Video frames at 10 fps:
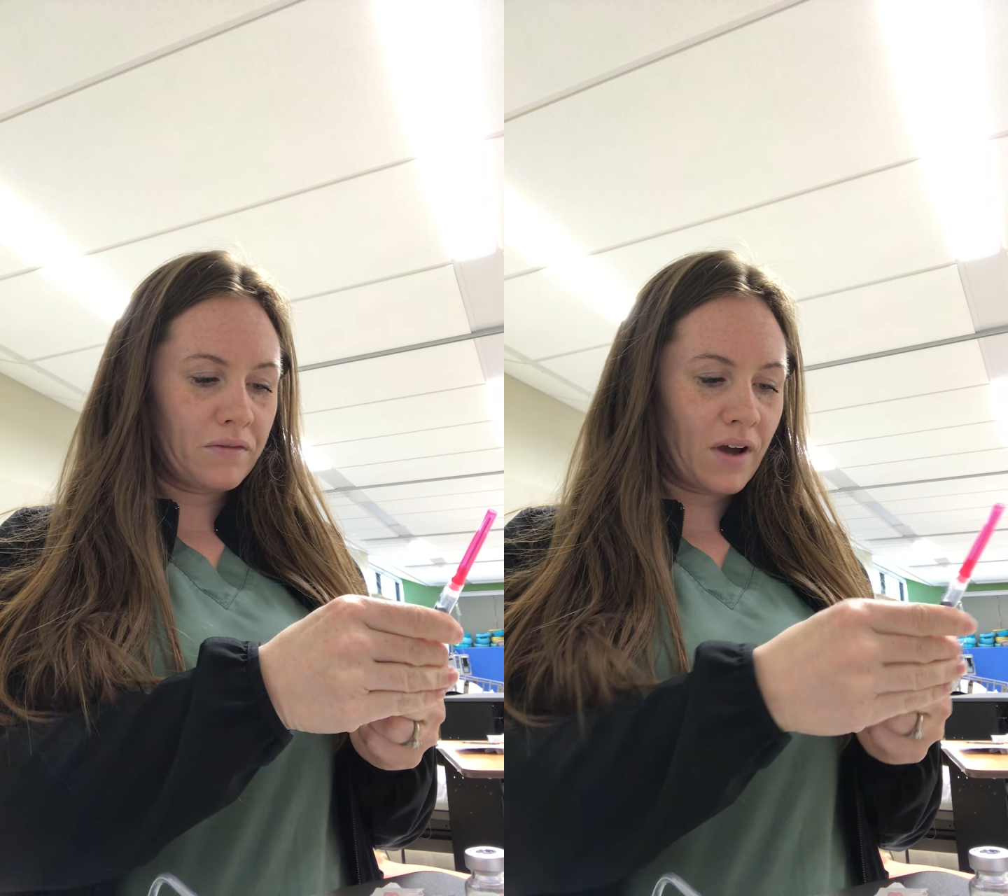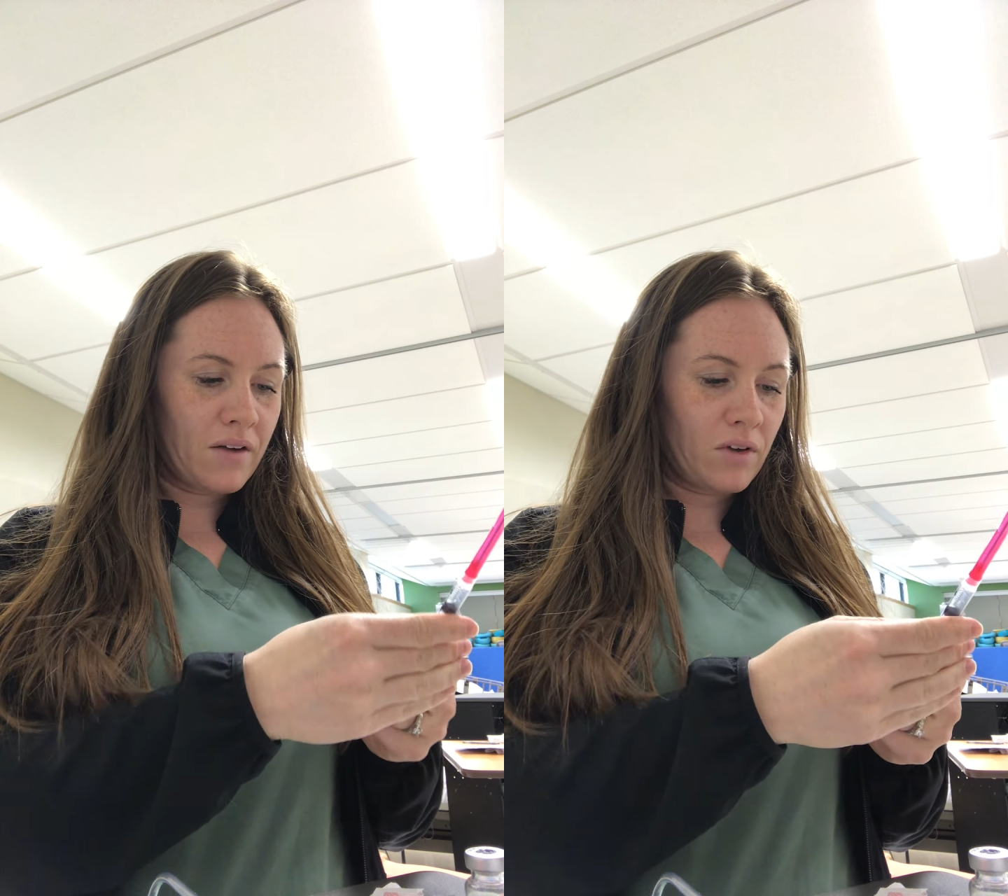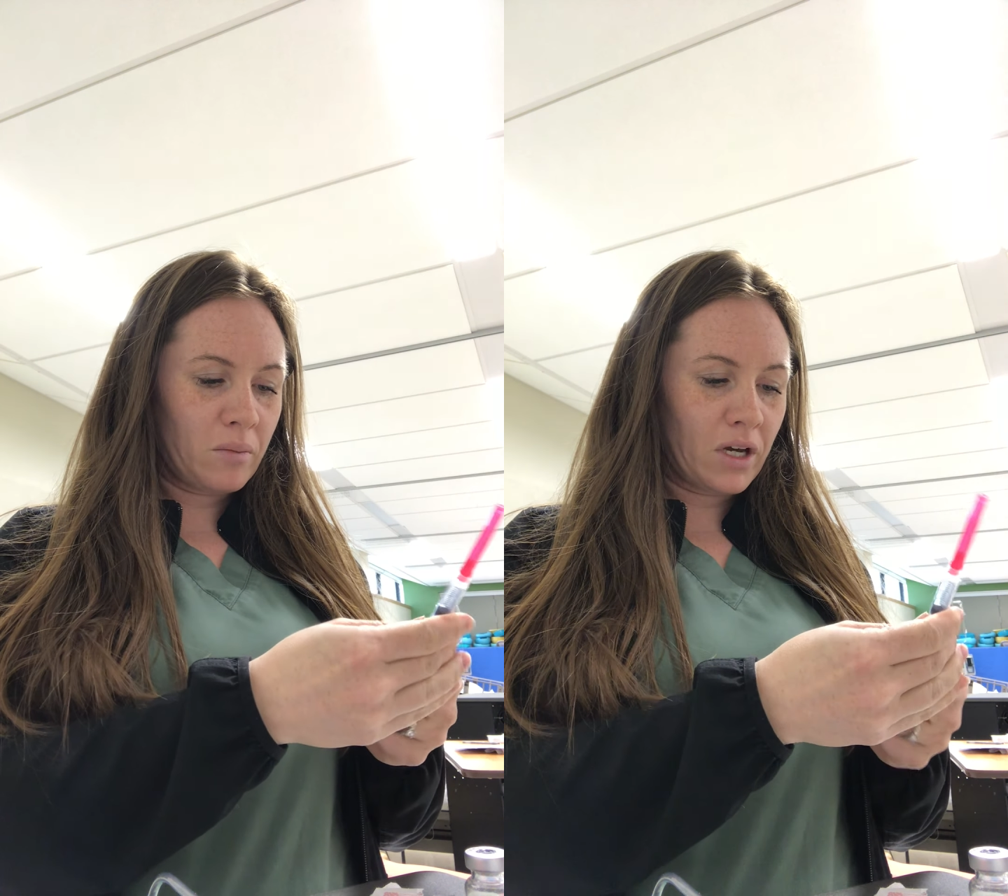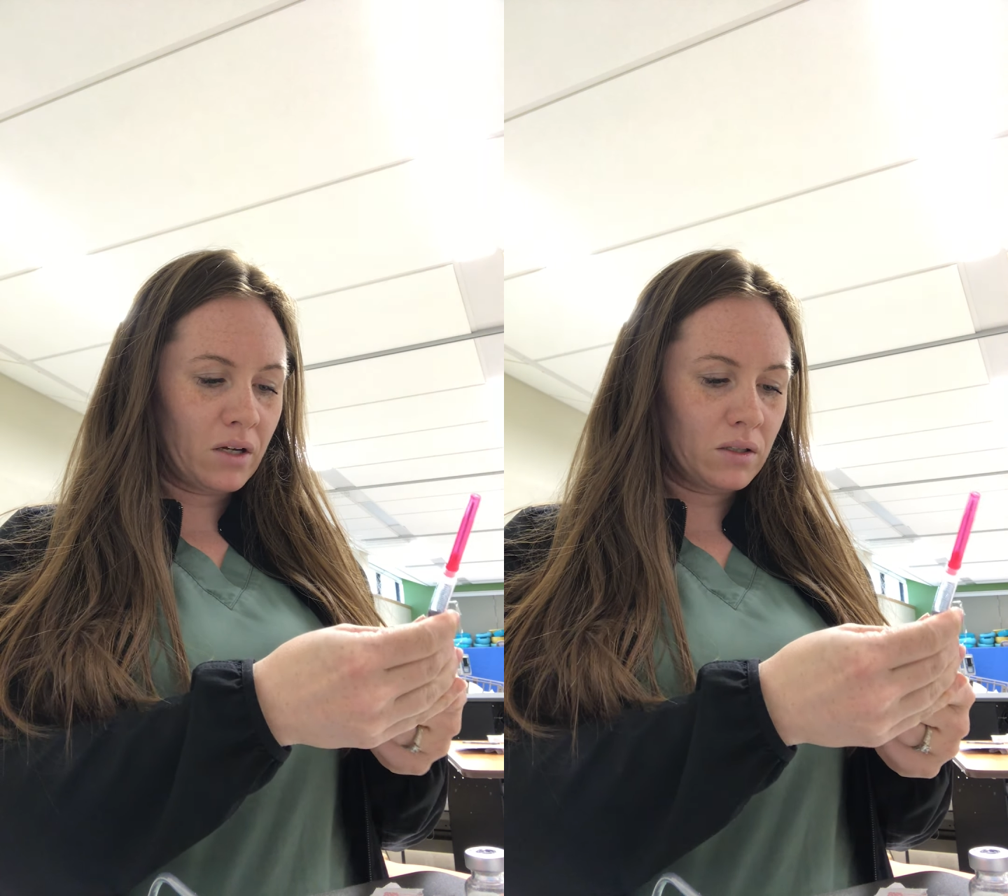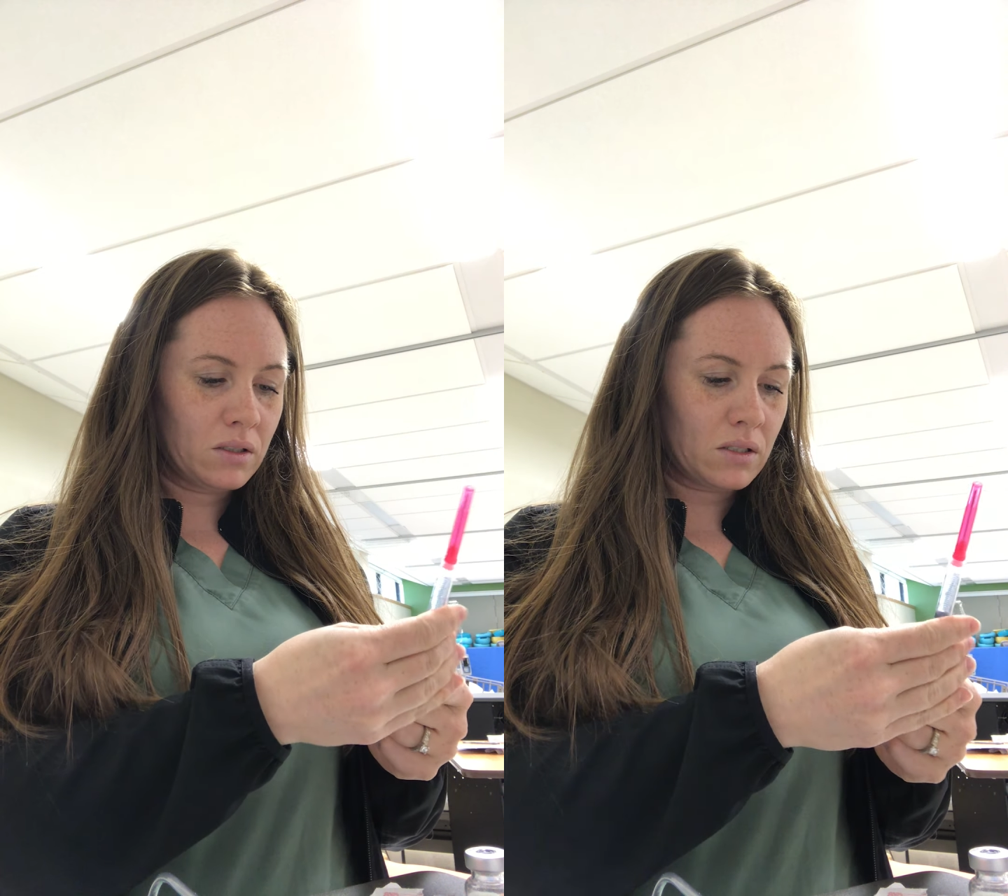5
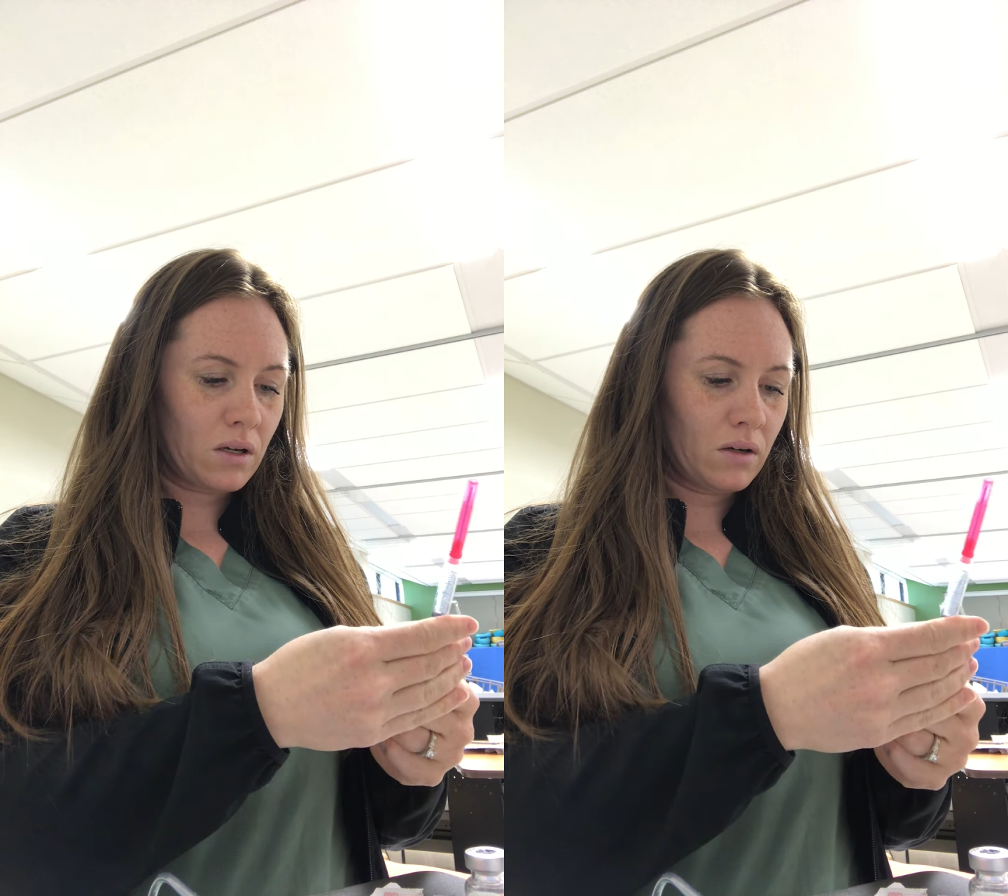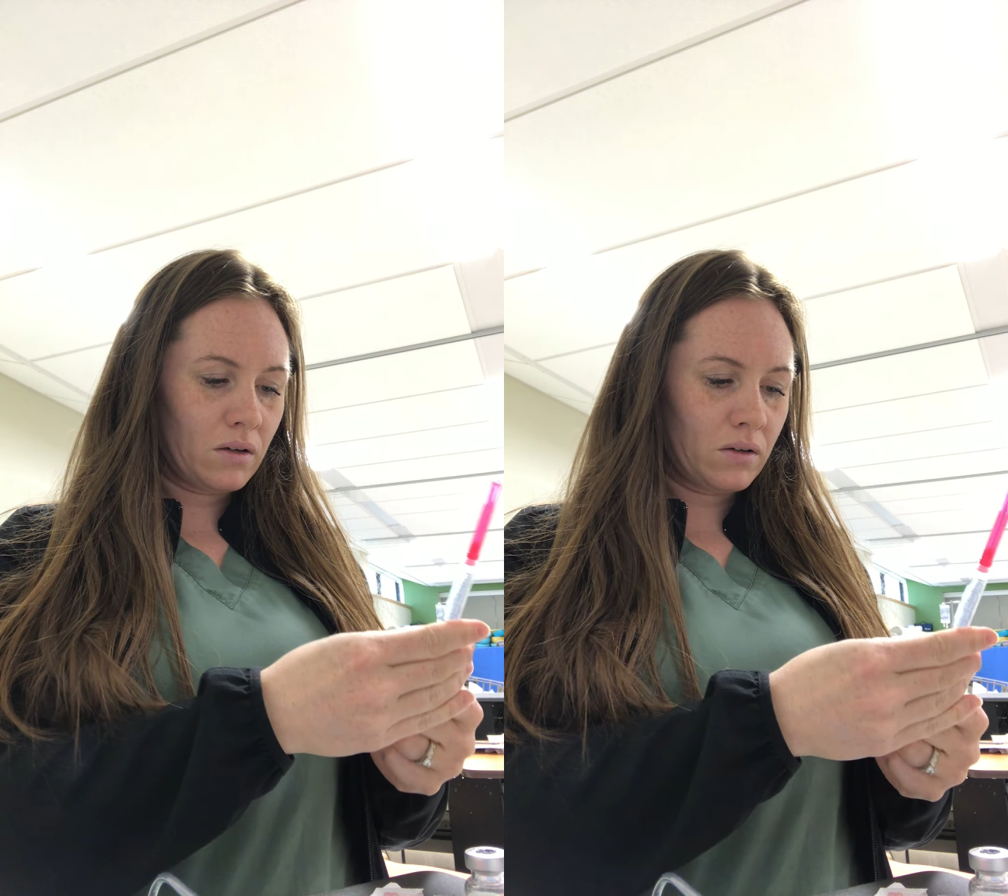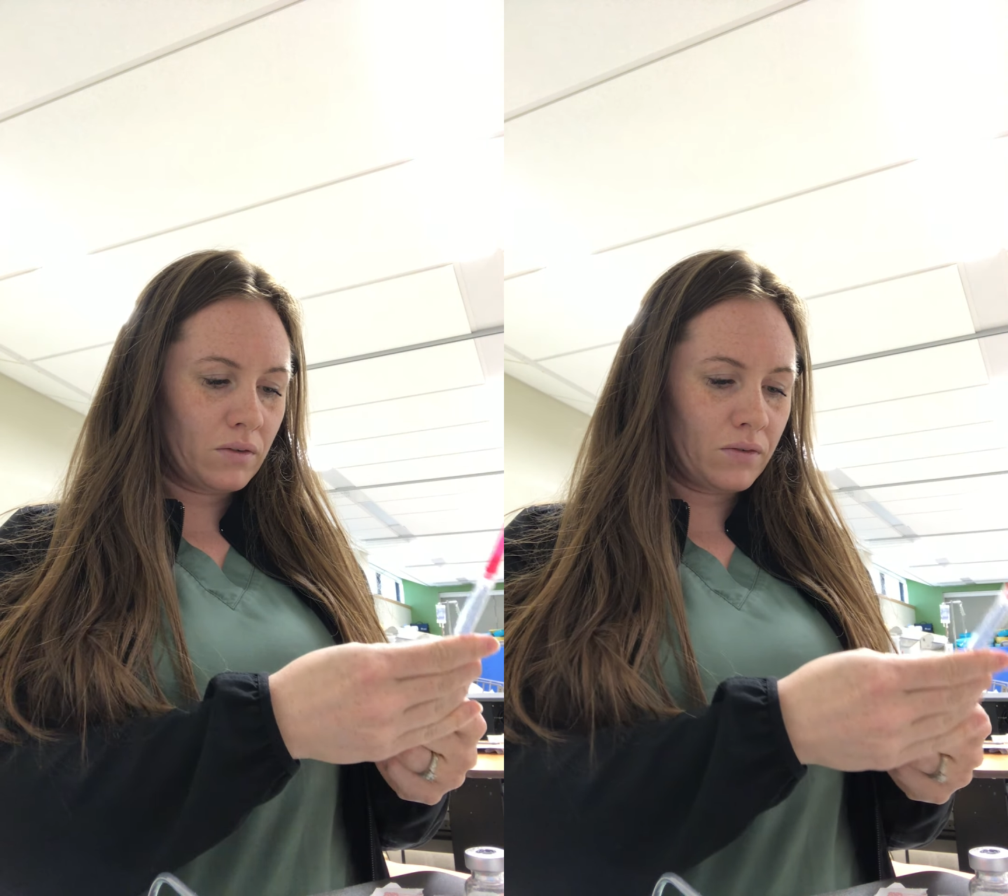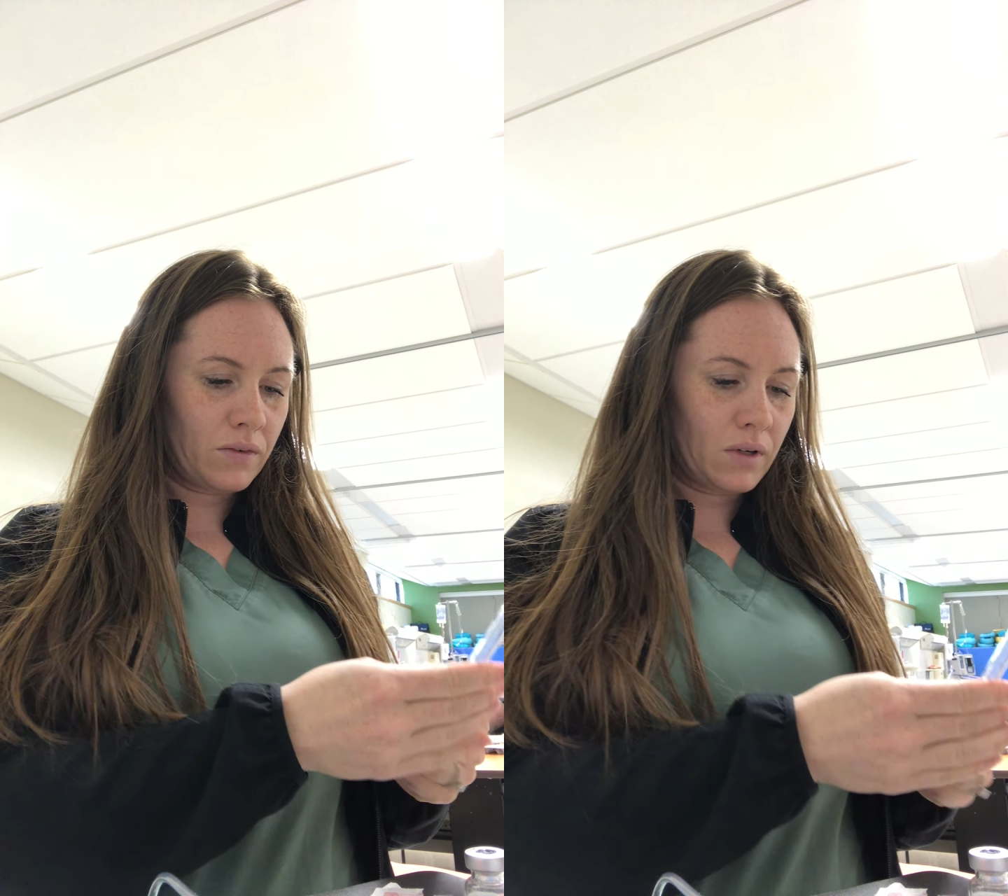mLs of